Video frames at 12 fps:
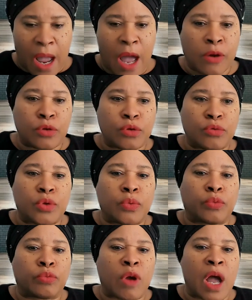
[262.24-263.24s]
How do
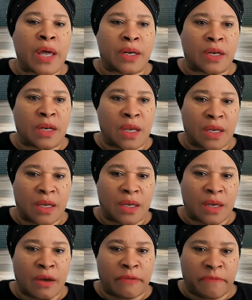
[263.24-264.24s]
you run
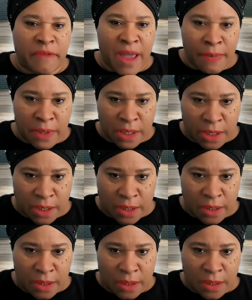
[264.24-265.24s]
a family
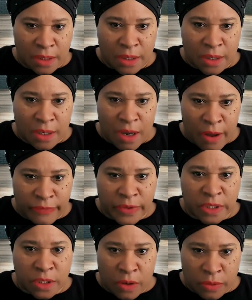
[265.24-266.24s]
of
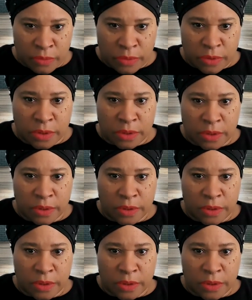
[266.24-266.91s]
adults?